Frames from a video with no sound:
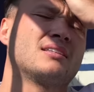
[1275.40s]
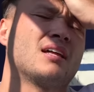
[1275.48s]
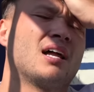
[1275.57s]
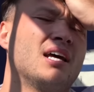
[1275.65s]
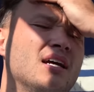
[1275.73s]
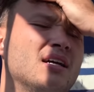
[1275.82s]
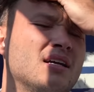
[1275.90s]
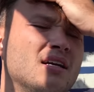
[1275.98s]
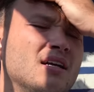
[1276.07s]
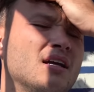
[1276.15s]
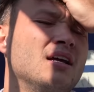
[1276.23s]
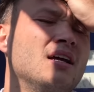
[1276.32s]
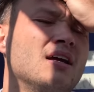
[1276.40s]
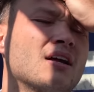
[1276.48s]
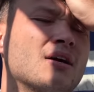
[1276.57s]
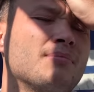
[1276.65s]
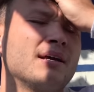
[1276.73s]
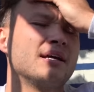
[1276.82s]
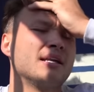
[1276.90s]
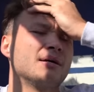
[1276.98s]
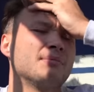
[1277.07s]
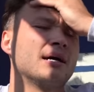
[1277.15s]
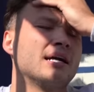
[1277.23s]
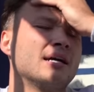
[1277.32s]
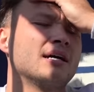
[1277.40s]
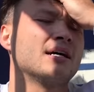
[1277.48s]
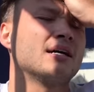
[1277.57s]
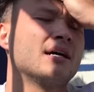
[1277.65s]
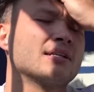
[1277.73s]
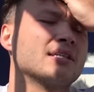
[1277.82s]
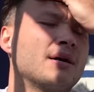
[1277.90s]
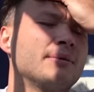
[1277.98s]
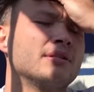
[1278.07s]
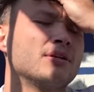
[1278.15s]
done it. Completed it, mate. That's how we